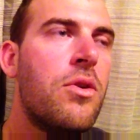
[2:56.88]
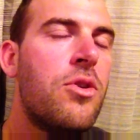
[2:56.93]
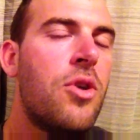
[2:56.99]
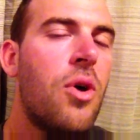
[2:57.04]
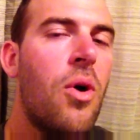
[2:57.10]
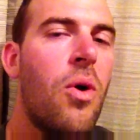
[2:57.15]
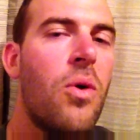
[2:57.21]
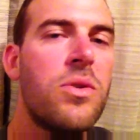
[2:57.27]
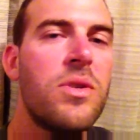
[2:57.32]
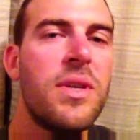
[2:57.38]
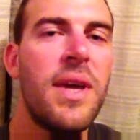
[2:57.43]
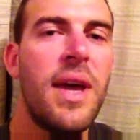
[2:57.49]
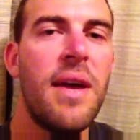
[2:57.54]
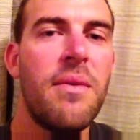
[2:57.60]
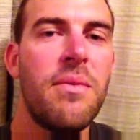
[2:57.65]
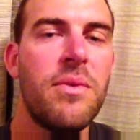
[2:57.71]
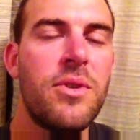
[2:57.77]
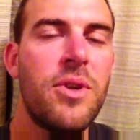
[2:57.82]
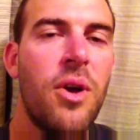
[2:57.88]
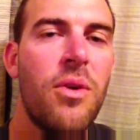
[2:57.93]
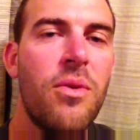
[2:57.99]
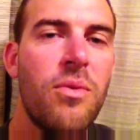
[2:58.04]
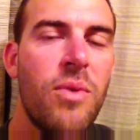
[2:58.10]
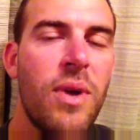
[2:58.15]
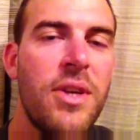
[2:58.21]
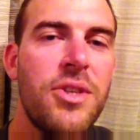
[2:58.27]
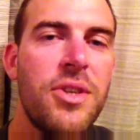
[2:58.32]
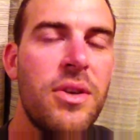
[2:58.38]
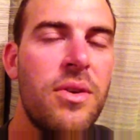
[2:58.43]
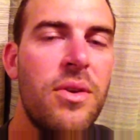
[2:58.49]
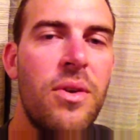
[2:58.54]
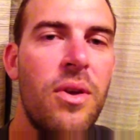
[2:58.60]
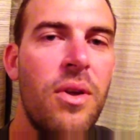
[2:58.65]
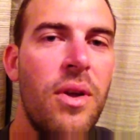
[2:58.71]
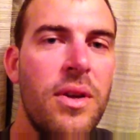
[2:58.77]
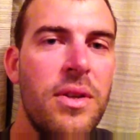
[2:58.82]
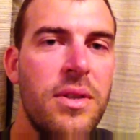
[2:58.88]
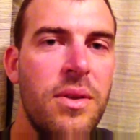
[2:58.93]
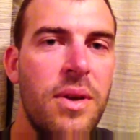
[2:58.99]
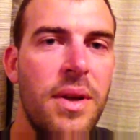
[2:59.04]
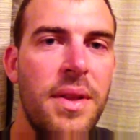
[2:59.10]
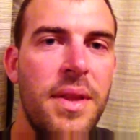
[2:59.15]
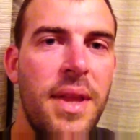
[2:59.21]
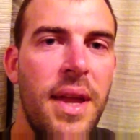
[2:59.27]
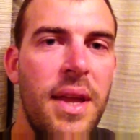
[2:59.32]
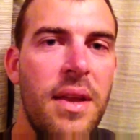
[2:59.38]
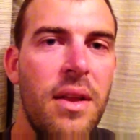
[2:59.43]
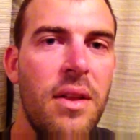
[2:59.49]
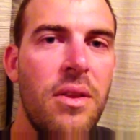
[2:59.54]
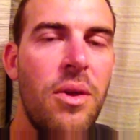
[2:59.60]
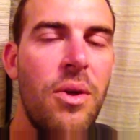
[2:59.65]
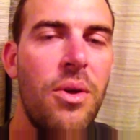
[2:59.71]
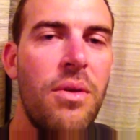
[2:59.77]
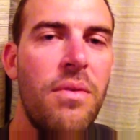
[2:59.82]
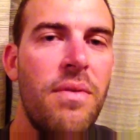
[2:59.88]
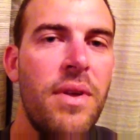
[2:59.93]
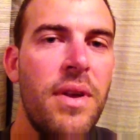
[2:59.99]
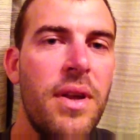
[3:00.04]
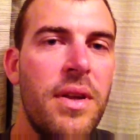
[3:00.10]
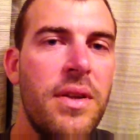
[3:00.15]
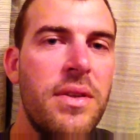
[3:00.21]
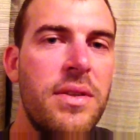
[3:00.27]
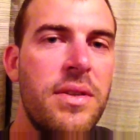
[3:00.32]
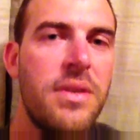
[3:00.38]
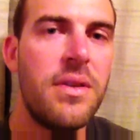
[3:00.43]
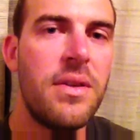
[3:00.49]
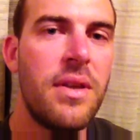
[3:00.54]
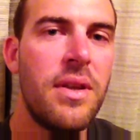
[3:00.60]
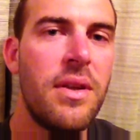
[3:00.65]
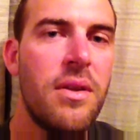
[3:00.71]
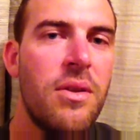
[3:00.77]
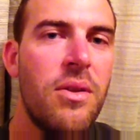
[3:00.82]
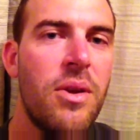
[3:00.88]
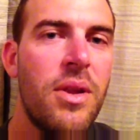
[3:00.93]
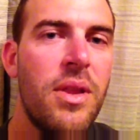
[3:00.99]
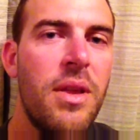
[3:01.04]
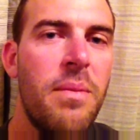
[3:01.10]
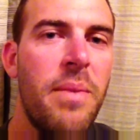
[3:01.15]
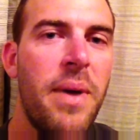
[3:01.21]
dogs don't rationalize like that. A lot of their